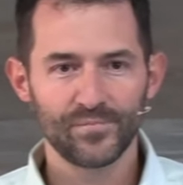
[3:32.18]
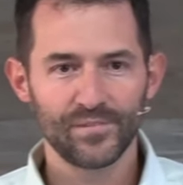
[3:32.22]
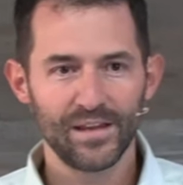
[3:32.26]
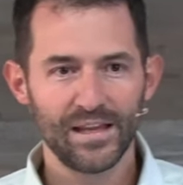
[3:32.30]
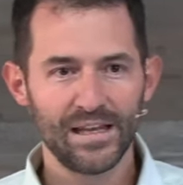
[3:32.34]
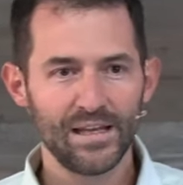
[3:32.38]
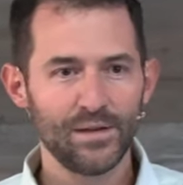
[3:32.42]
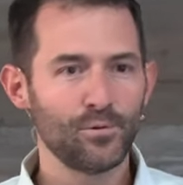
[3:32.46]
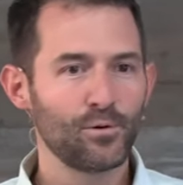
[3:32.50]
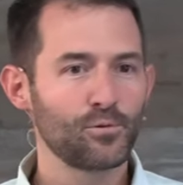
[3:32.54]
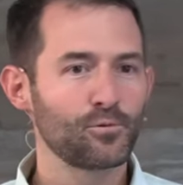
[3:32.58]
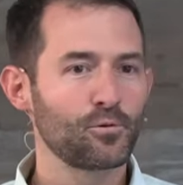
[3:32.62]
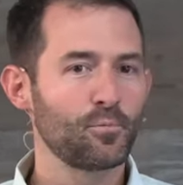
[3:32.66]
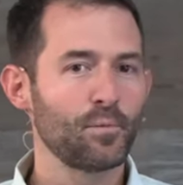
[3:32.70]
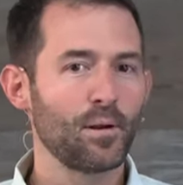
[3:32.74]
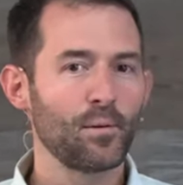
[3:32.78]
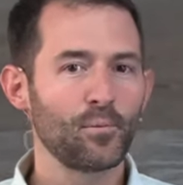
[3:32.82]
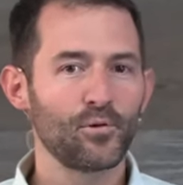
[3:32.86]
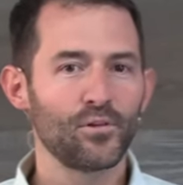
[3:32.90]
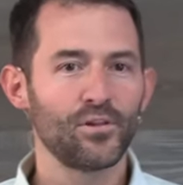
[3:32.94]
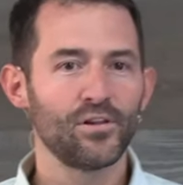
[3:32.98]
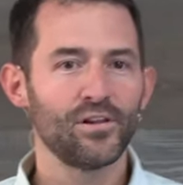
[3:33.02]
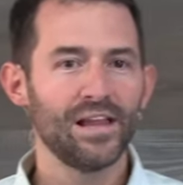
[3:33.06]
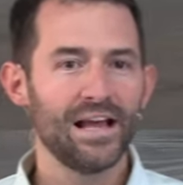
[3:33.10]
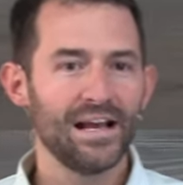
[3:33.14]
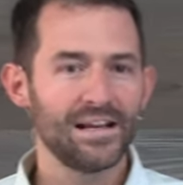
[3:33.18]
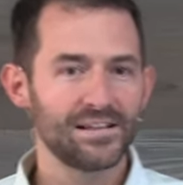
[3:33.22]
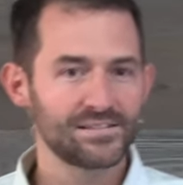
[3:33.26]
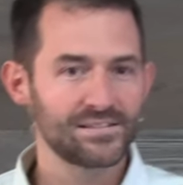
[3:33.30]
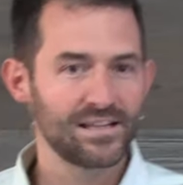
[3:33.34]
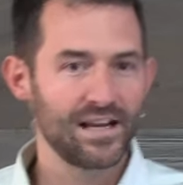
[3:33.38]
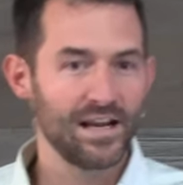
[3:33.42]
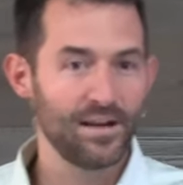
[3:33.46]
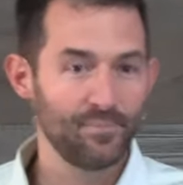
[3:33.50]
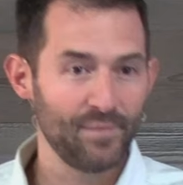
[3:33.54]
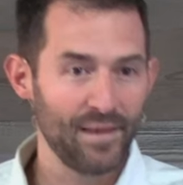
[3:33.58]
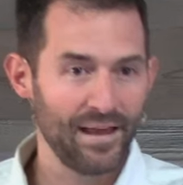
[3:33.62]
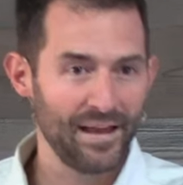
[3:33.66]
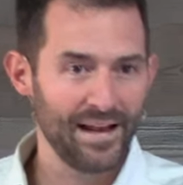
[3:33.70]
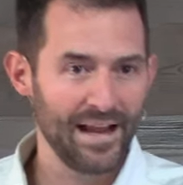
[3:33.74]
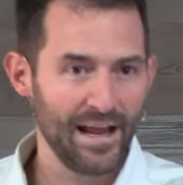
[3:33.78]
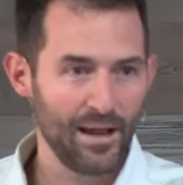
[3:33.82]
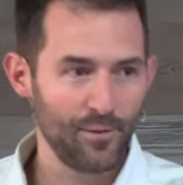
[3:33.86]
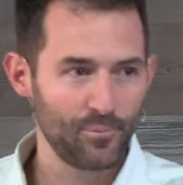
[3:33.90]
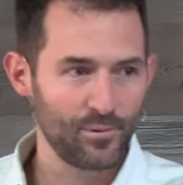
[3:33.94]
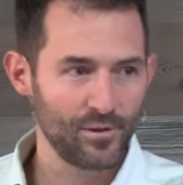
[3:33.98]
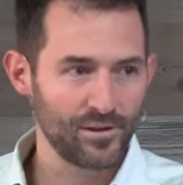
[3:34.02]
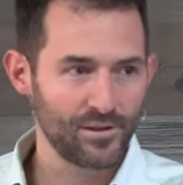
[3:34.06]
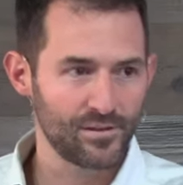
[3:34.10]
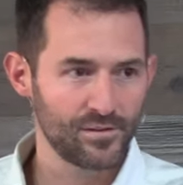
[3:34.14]
Anyone remember the last time that
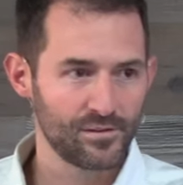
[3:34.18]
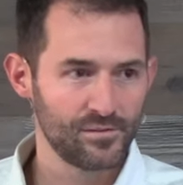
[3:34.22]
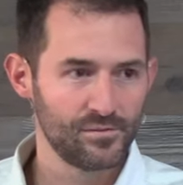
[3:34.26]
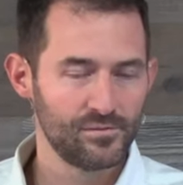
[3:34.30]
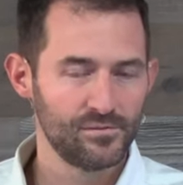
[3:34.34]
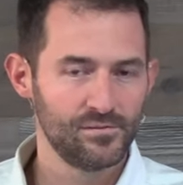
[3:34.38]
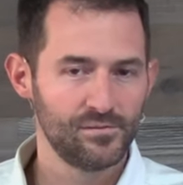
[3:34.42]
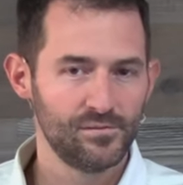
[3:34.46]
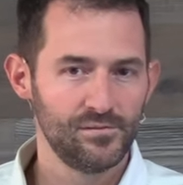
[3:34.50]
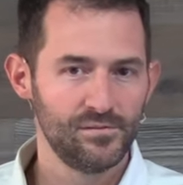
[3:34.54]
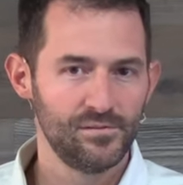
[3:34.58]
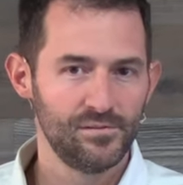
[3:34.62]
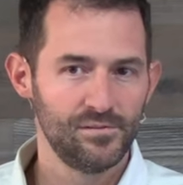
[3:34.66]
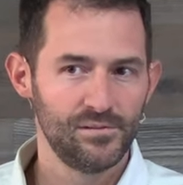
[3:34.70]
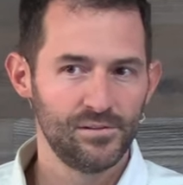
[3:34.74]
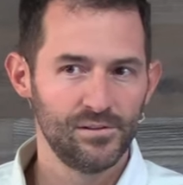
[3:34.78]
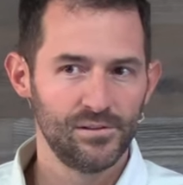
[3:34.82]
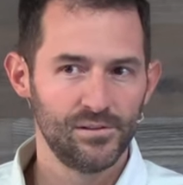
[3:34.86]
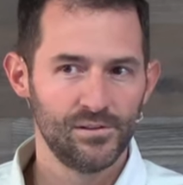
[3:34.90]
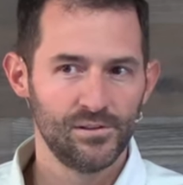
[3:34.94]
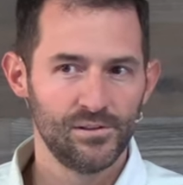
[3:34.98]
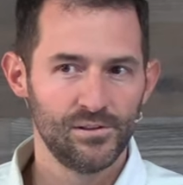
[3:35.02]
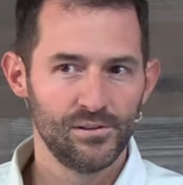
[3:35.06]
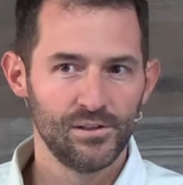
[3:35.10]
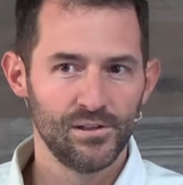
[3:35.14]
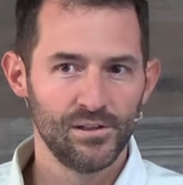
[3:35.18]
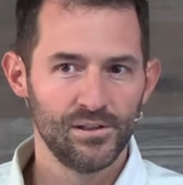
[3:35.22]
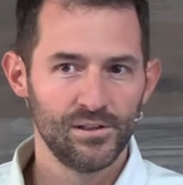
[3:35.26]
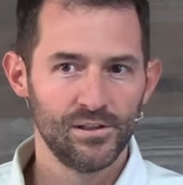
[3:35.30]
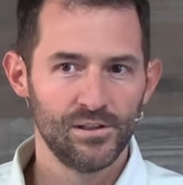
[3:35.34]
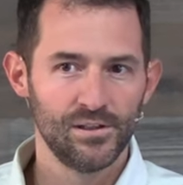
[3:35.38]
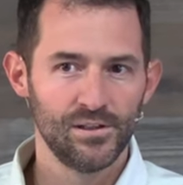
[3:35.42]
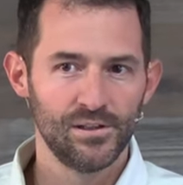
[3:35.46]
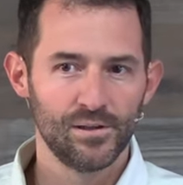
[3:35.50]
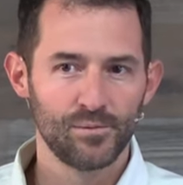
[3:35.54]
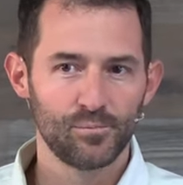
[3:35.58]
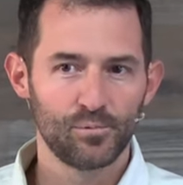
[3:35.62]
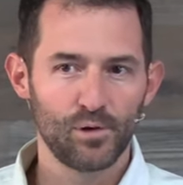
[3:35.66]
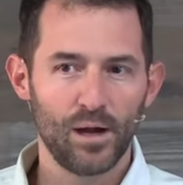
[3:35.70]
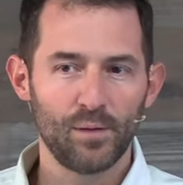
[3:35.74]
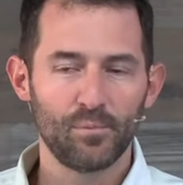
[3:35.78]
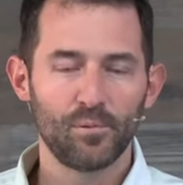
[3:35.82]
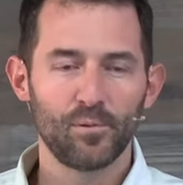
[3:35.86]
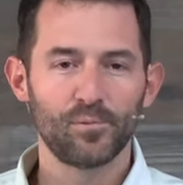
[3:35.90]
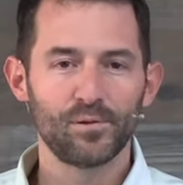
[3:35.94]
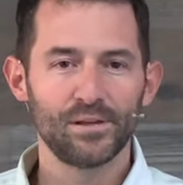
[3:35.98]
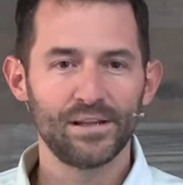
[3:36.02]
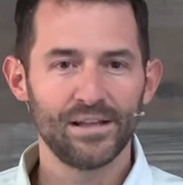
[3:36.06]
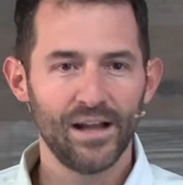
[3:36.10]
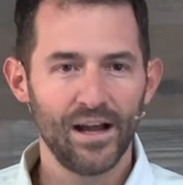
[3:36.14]
happened?
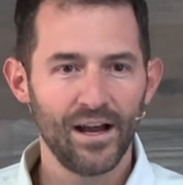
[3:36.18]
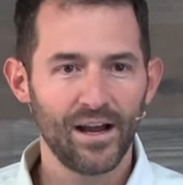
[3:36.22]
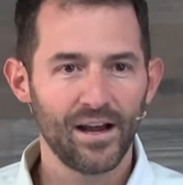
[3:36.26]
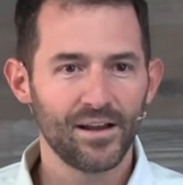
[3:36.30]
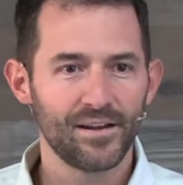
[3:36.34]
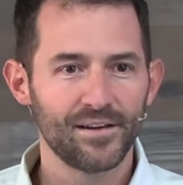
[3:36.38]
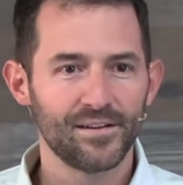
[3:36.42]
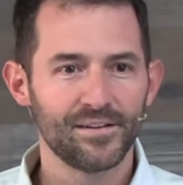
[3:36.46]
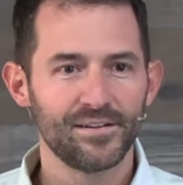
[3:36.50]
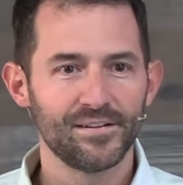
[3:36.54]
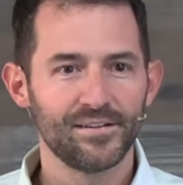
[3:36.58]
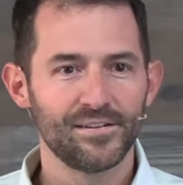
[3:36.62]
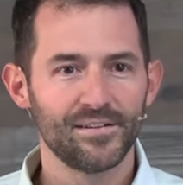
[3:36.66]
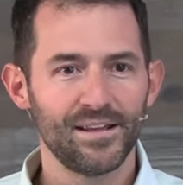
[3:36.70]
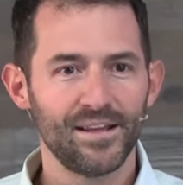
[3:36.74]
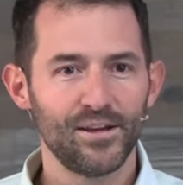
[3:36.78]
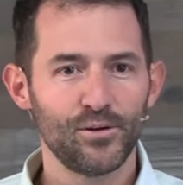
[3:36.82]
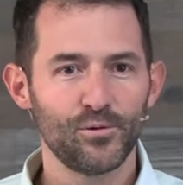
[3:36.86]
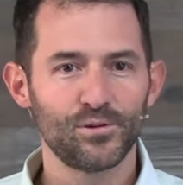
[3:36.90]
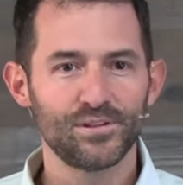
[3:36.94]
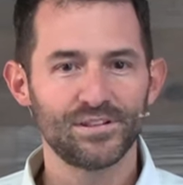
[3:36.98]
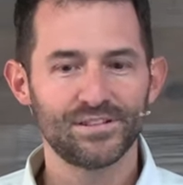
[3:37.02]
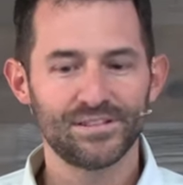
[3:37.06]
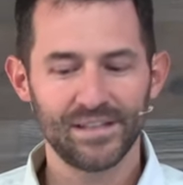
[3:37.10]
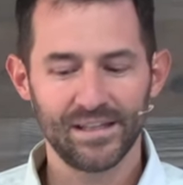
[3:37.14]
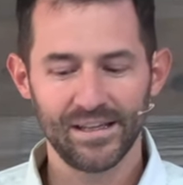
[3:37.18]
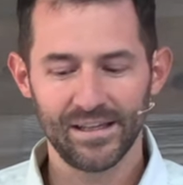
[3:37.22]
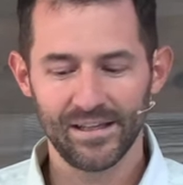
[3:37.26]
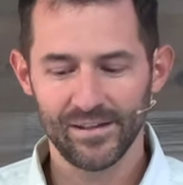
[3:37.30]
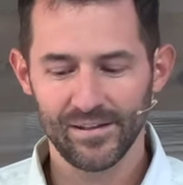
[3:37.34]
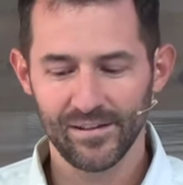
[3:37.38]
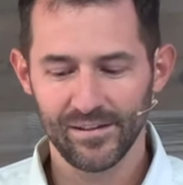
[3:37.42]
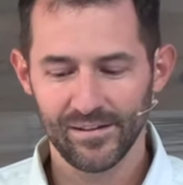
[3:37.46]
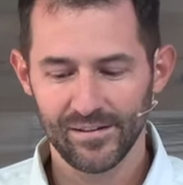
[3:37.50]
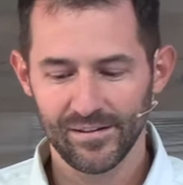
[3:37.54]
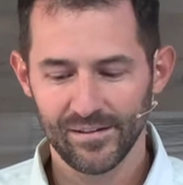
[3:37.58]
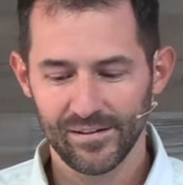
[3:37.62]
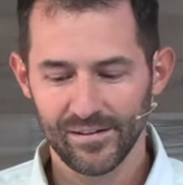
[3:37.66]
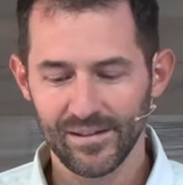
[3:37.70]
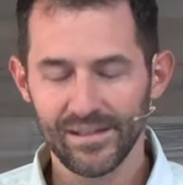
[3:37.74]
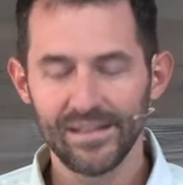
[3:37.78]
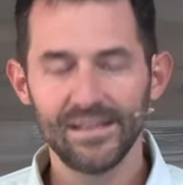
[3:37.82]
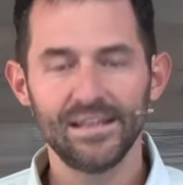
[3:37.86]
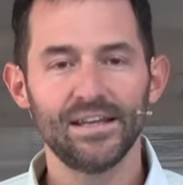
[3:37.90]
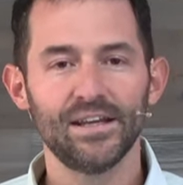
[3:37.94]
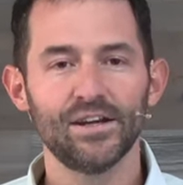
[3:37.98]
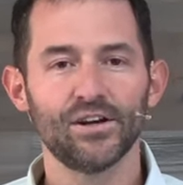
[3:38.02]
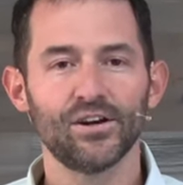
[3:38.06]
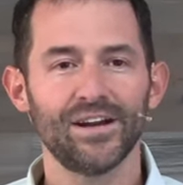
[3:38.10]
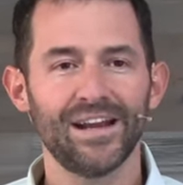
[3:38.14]
Probably not. It was in the
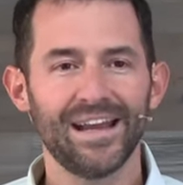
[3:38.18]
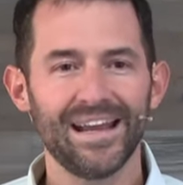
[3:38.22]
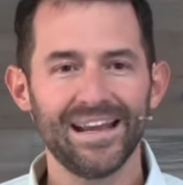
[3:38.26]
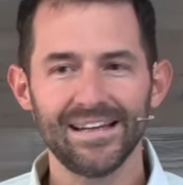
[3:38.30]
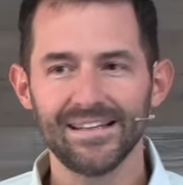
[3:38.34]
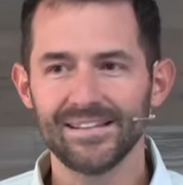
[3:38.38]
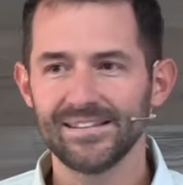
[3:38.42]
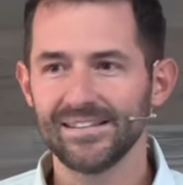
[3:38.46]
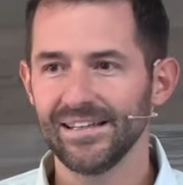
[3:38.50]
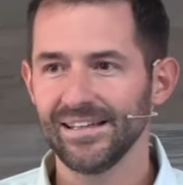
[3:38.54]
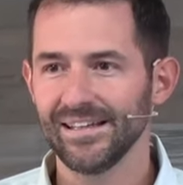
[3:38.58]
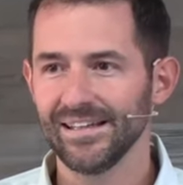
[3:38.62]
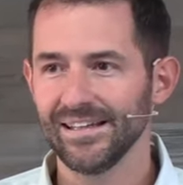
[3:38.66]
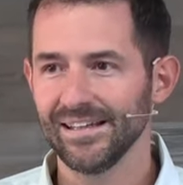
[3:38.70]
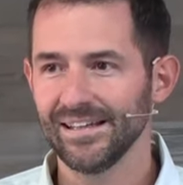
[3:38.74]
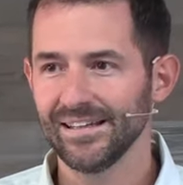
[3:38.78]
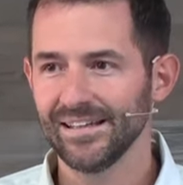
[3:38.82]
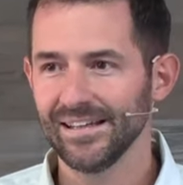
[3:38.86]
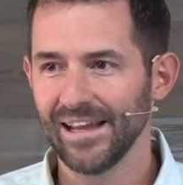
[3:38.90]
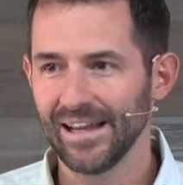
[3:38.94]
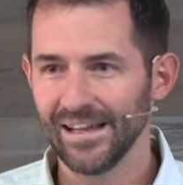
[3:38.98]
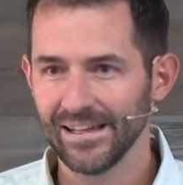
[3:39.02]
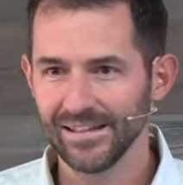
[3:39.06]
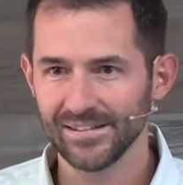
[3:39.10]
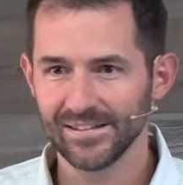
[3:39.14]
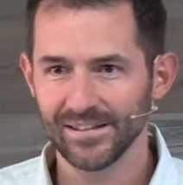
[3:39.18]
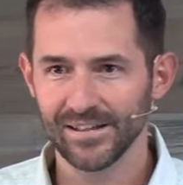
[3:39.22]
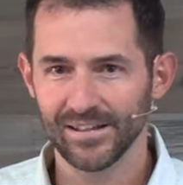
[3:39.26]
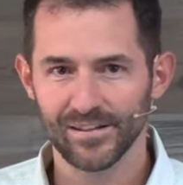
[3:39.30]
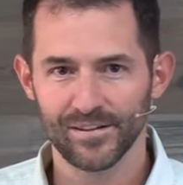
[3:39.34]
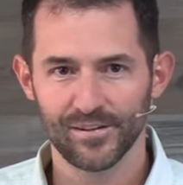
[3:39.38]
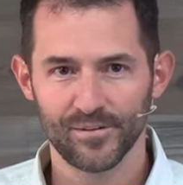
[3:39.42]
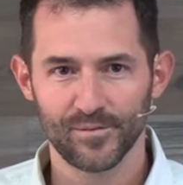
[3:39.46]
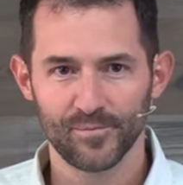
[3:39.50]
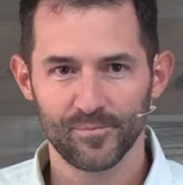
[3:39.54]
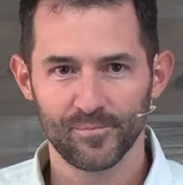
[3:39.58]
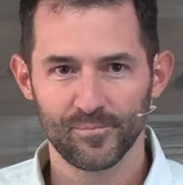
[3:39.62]
year 1818.